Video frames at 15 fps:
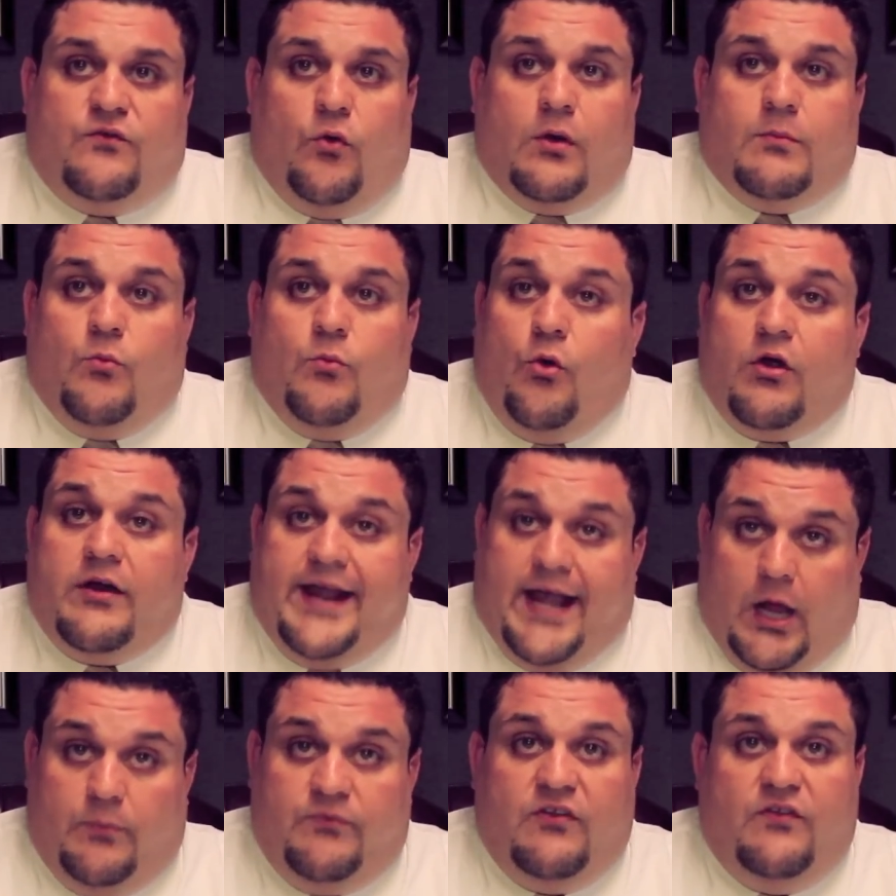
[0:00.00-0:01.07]
For more
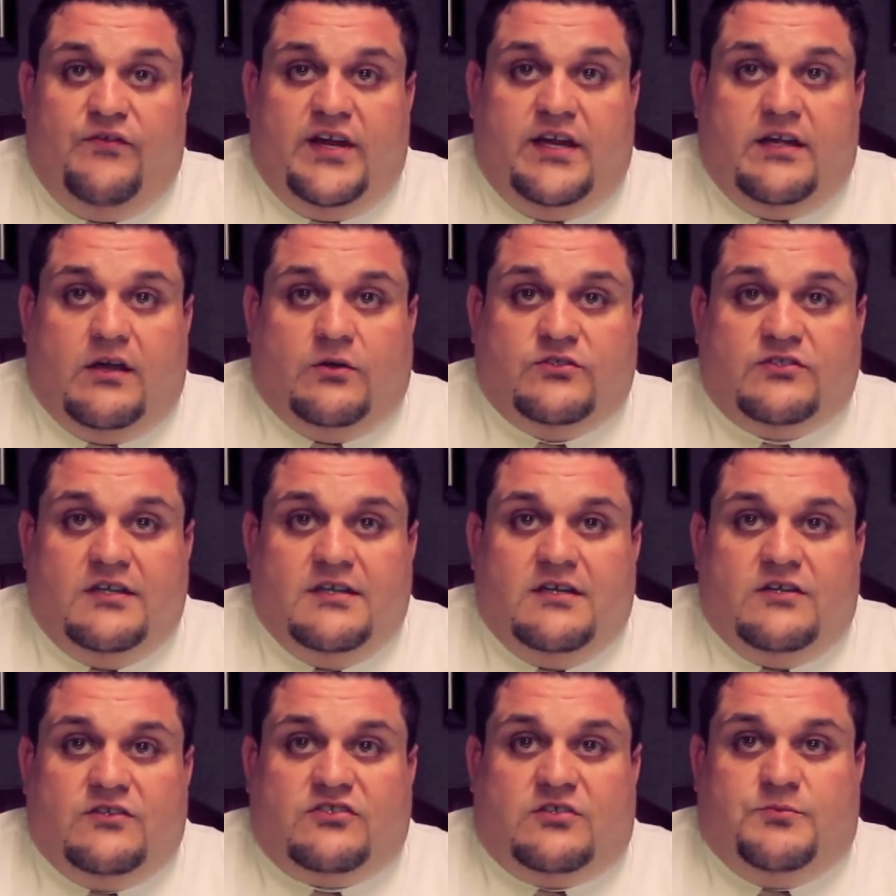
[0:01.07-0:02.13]
helpful videos,
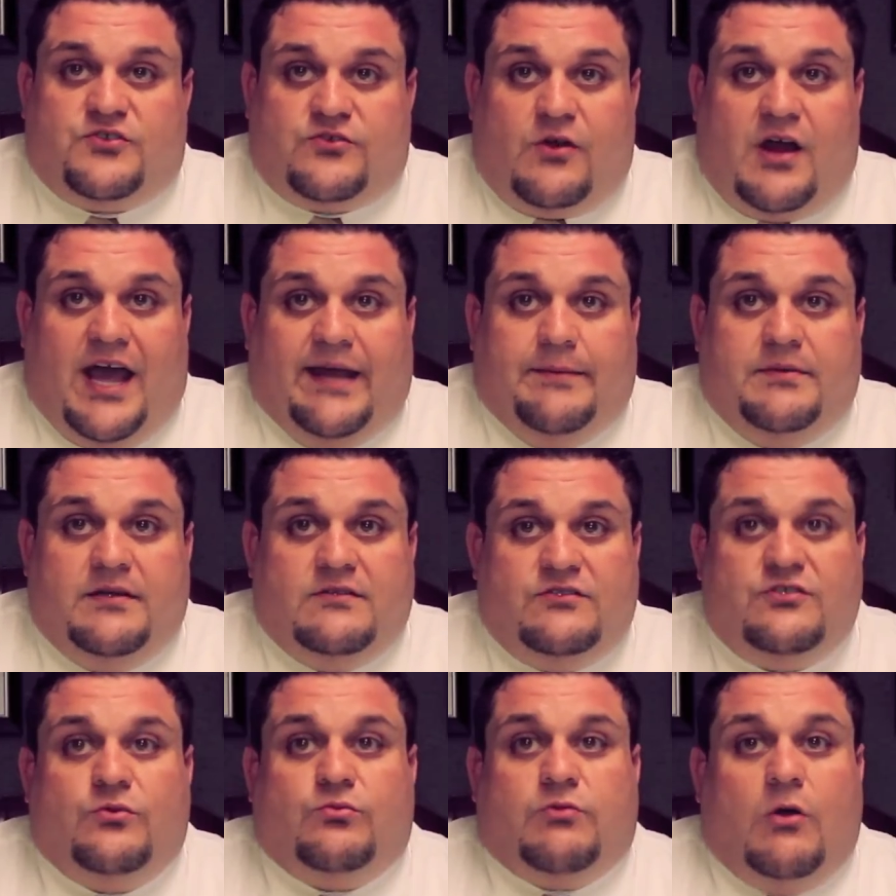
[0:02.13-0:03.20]
subscribe
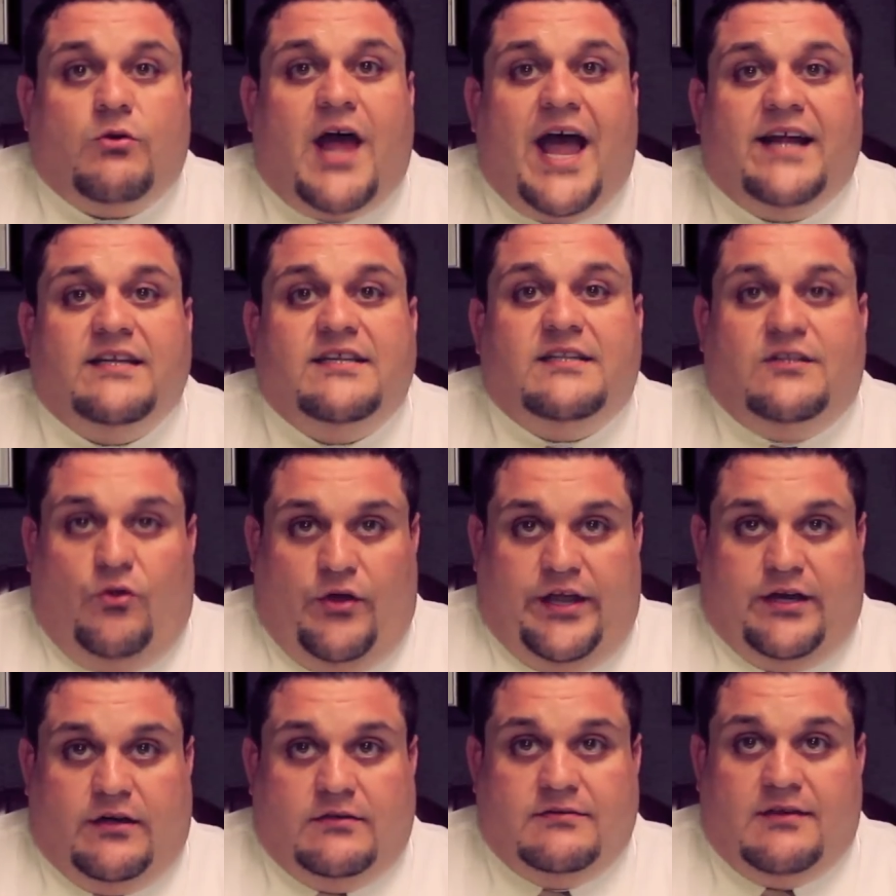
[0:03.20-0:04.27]
to Rhode Island
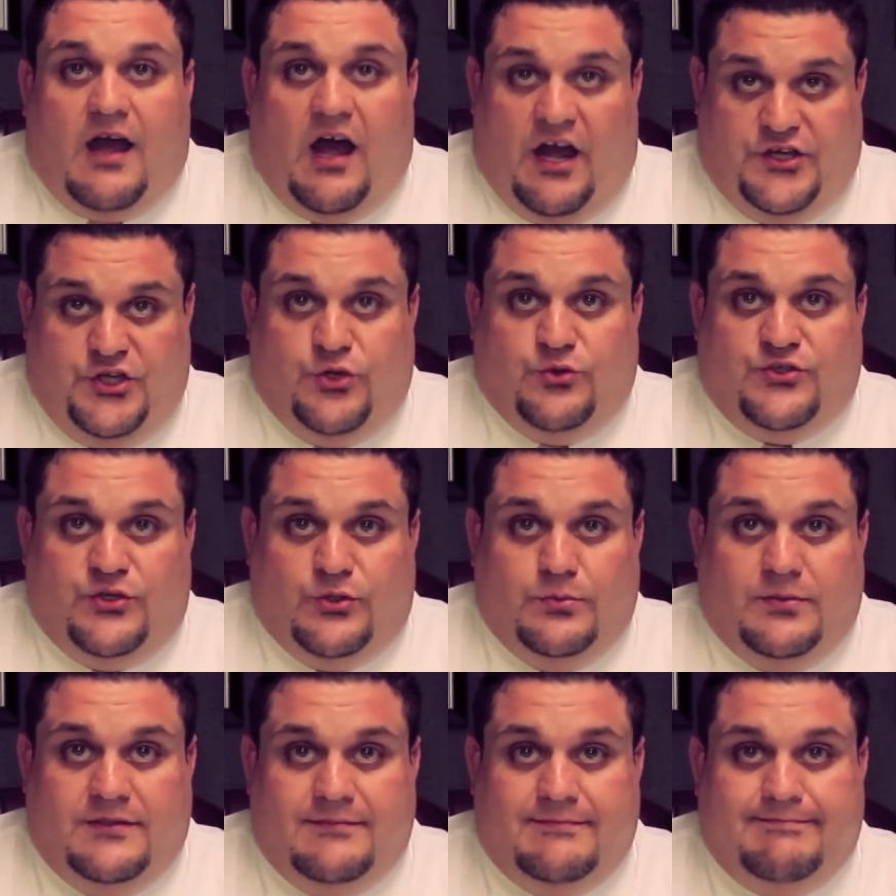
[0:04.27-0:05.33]
Lawyer on
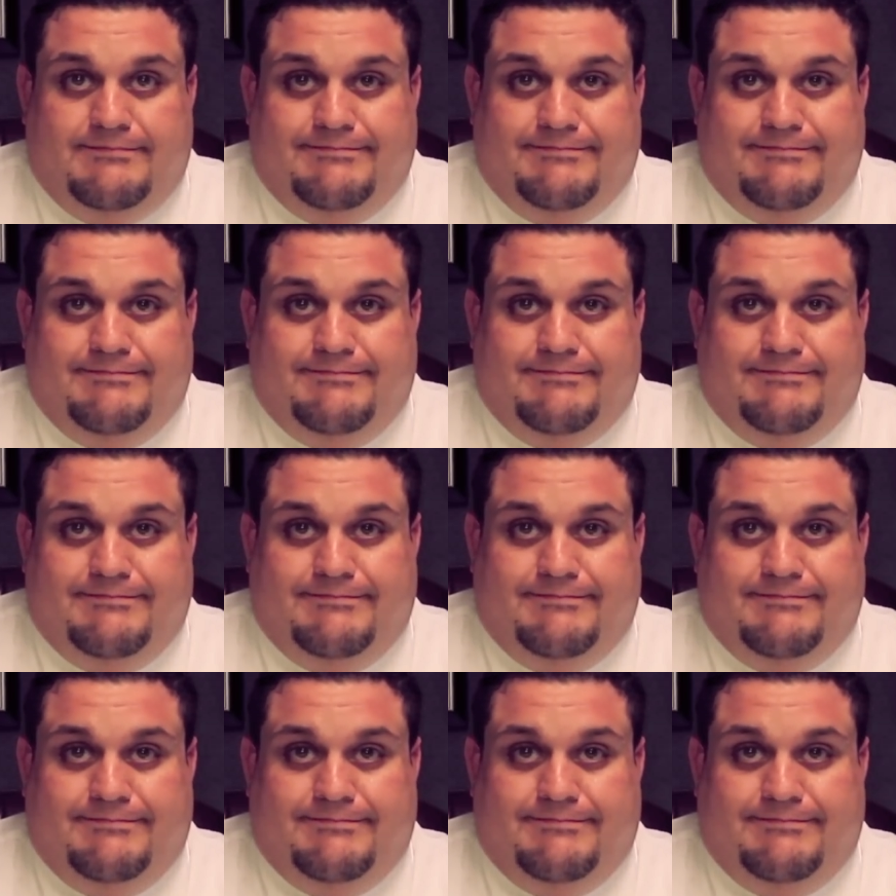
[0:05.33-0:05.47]
YouTube.